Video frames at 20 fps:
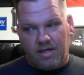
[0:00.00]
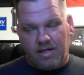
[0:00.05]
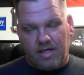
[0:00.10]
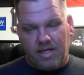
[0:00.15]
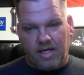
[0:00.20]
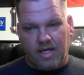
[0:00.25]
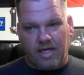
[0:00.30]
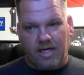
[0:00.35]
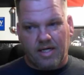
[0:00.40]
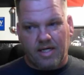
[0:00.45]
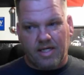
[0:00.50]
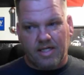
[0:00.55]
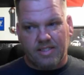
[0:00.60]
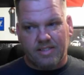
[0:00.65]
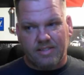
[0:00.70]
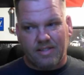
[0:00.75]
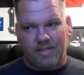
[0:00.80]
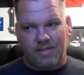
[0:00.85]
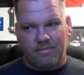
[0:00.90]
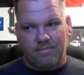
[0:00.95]
of
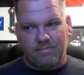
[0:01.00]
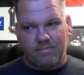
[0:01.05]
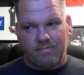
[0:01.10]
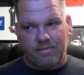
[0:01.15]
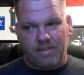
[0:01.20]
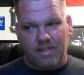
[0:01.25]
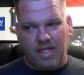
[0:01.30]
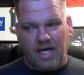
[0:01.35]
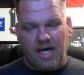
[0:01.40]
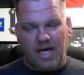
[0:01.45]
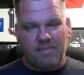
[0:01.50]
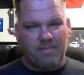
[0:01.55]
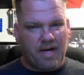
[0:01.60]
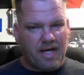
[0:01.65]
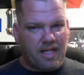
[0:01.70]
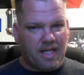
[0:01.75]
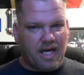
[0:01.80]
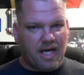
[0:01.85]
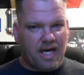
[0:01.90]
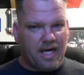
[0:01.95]
uh, line
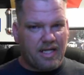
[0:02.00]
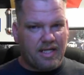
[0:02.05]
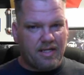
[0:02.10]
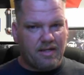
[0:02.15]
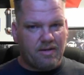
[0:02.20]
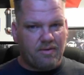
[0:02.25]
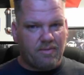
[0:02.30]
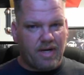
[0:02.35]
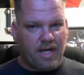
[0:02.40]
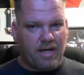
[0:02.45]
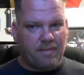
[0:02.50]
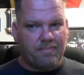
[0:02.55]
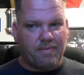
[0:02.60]
by line in a way.